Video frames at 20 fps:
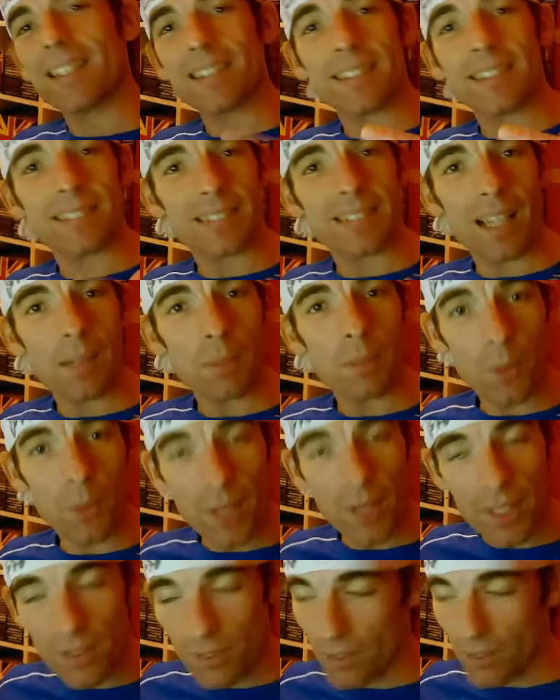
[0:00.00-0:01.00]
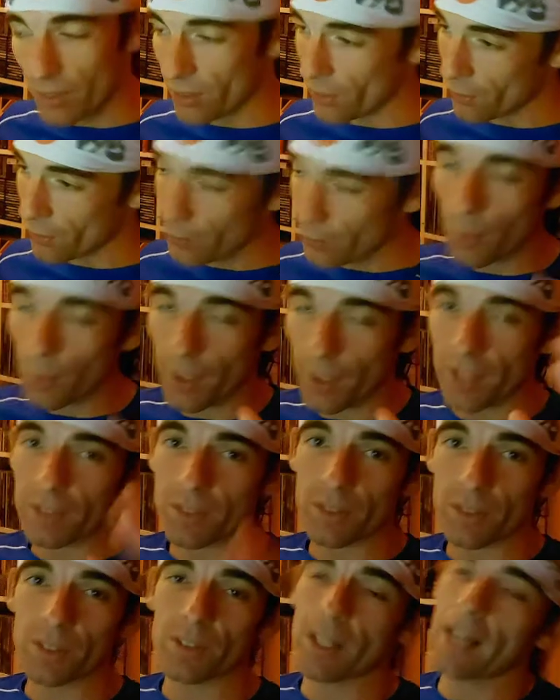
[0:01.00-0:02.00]
some races, a few
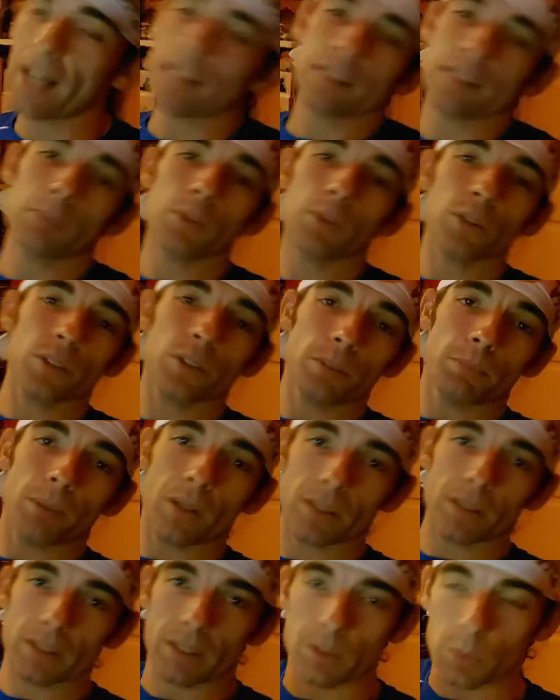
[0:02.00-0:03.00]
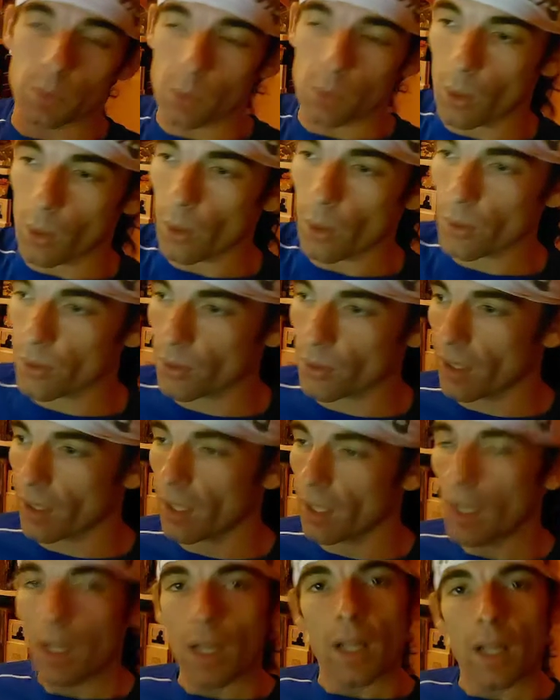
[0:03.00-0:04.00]
races, and the most important was
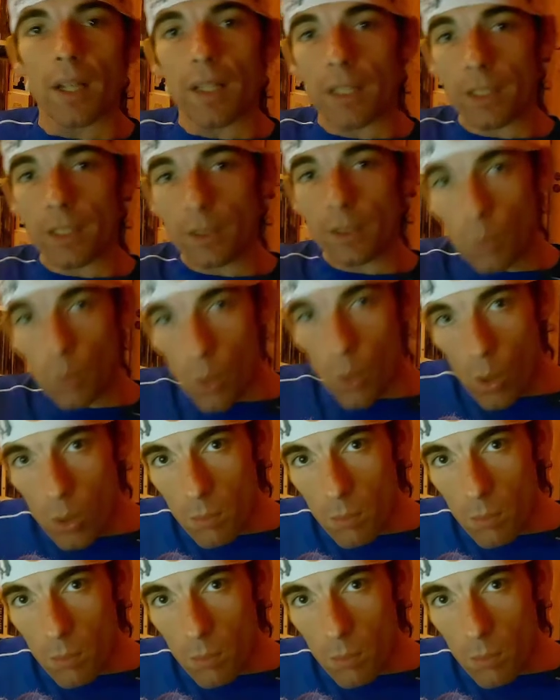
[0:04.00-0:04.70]
in Rome.